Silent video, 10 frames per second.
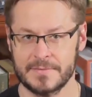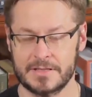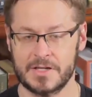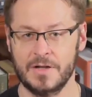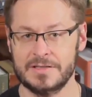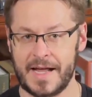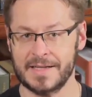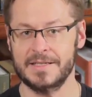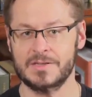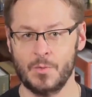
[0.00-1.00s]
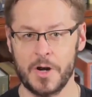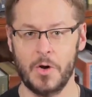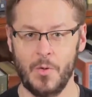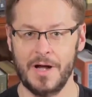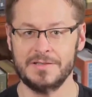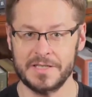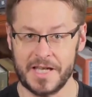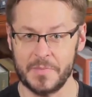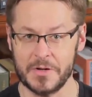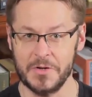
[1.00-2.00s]
It's cult tactics 101 to
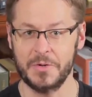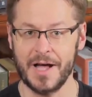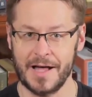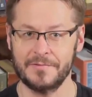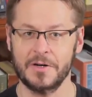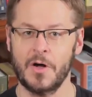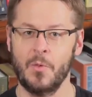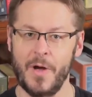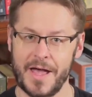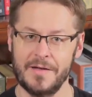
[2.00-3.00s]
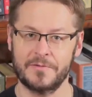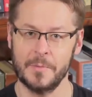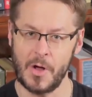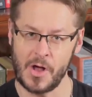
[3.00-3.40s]
keep a new convert away from